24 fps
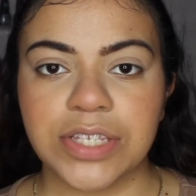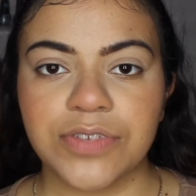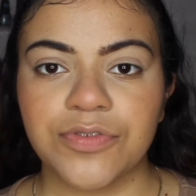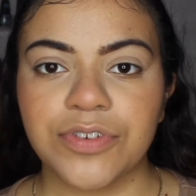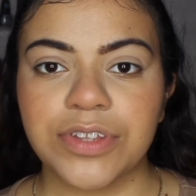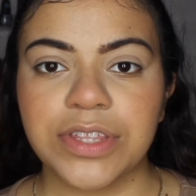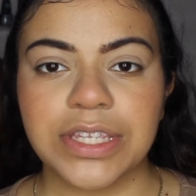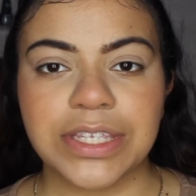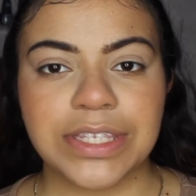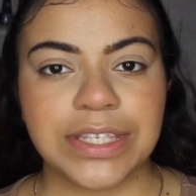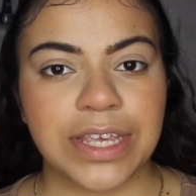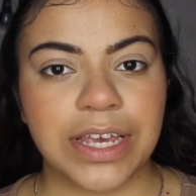
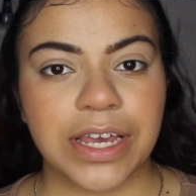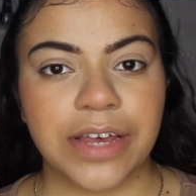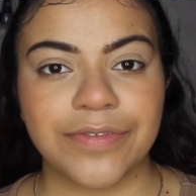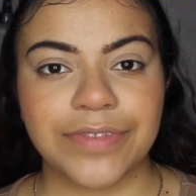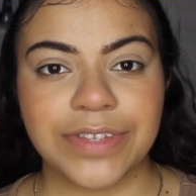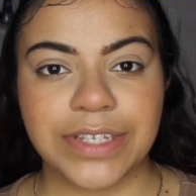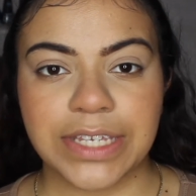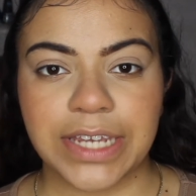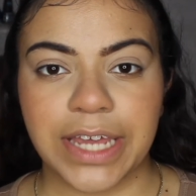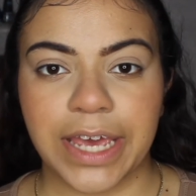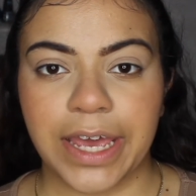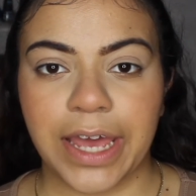just for the sake
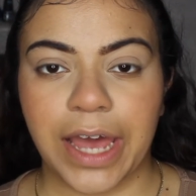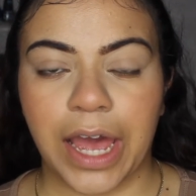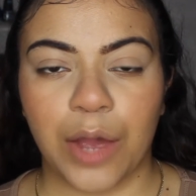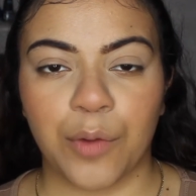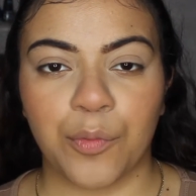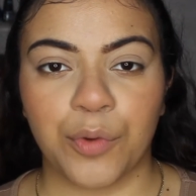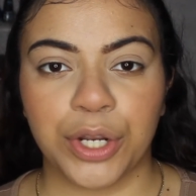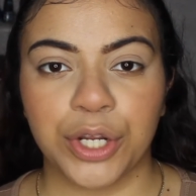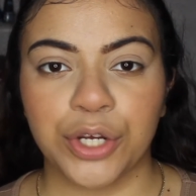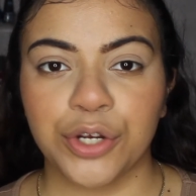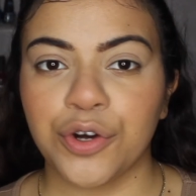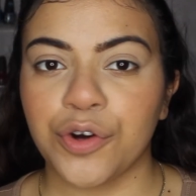of today,
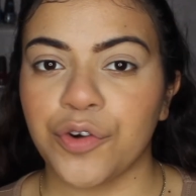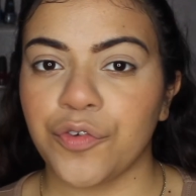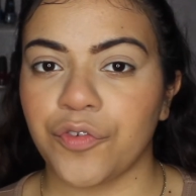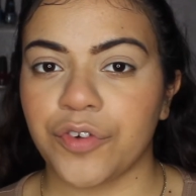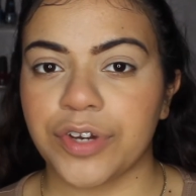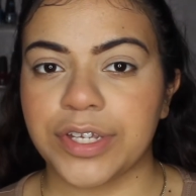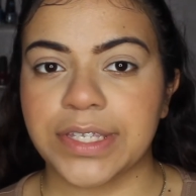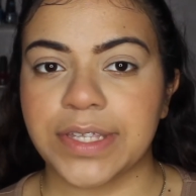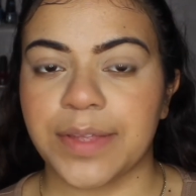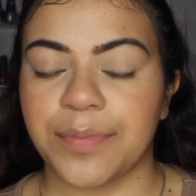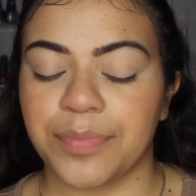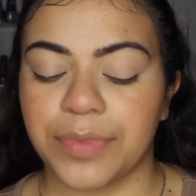I want to go
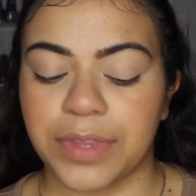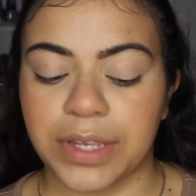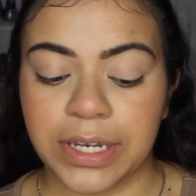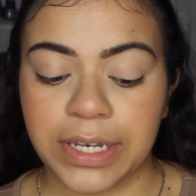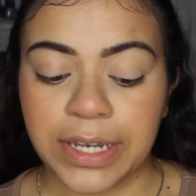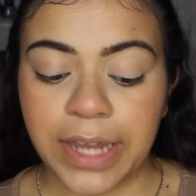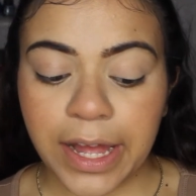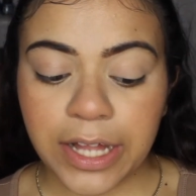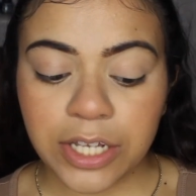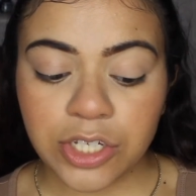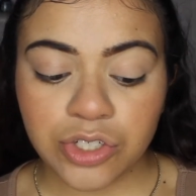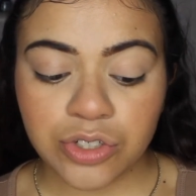for
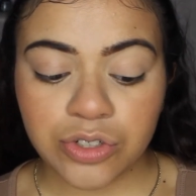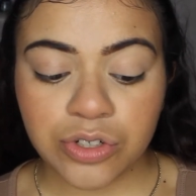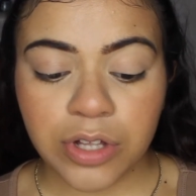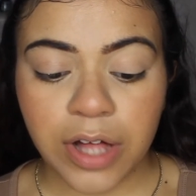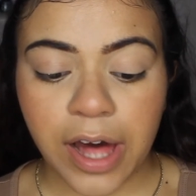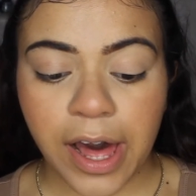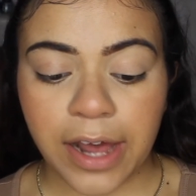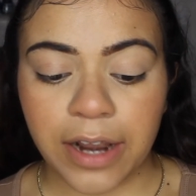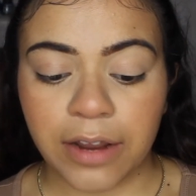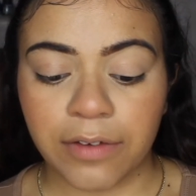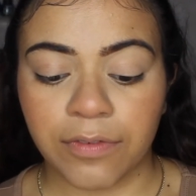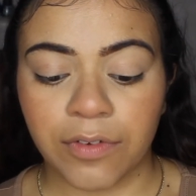something
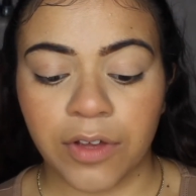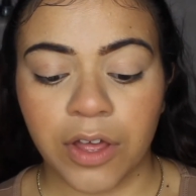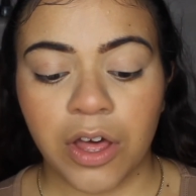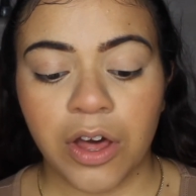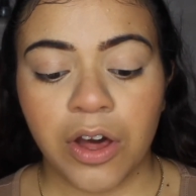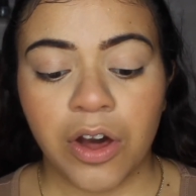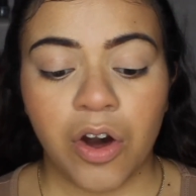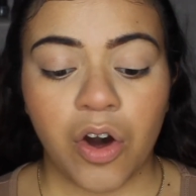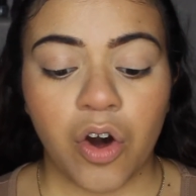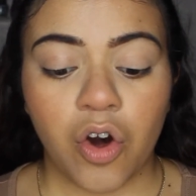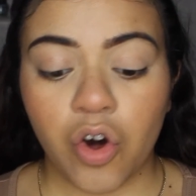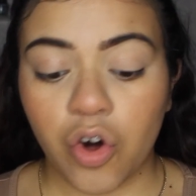natural out of
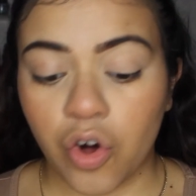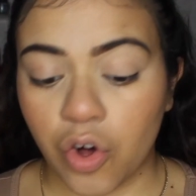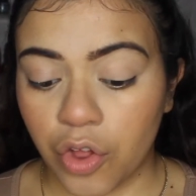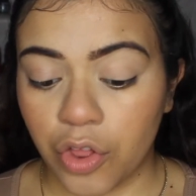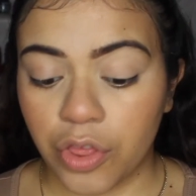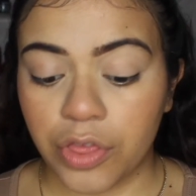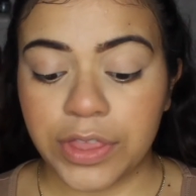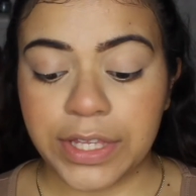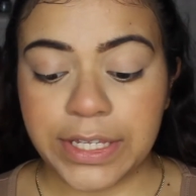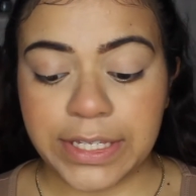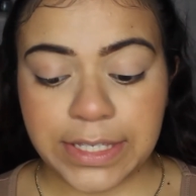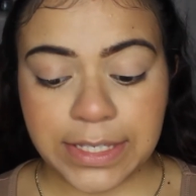
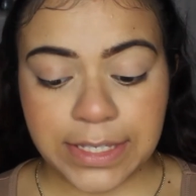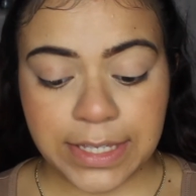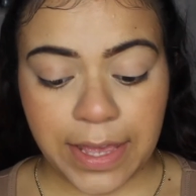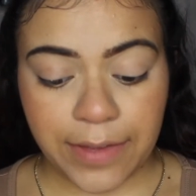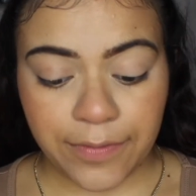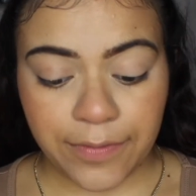all of these